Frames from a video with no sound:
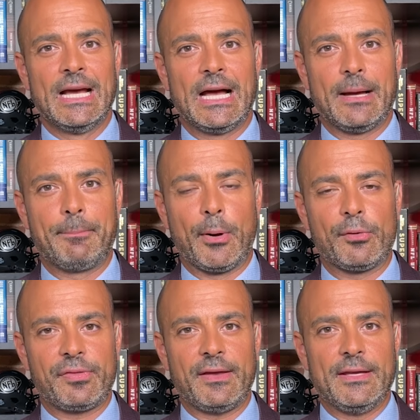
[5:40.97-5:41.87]
uh,
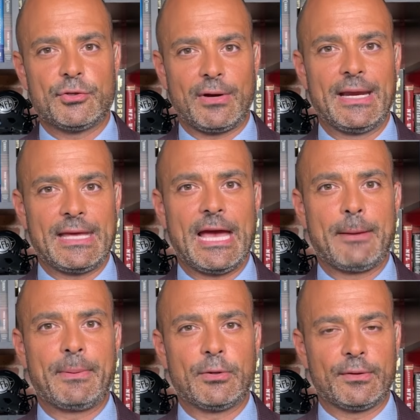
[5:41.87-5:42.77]
both in training
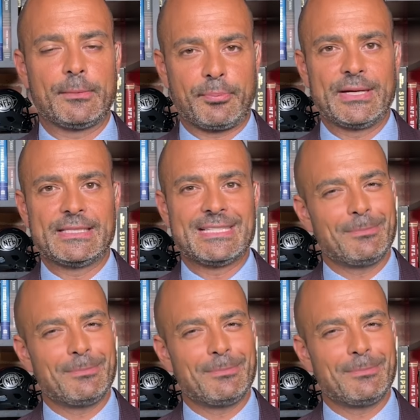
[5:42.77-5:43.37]
camp and during the preseason.